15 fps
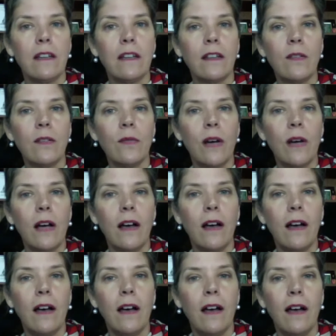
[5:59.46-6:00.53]

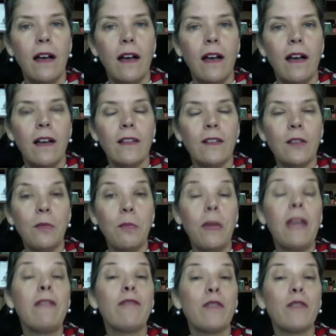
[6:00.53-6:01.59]
to
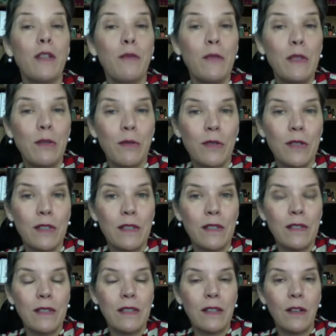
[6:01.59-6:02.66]
pay for their
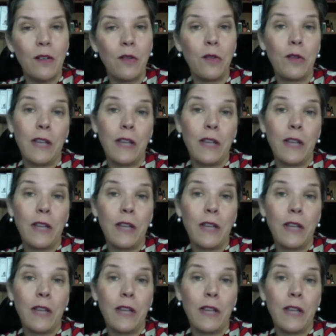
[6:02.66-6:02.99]
resources or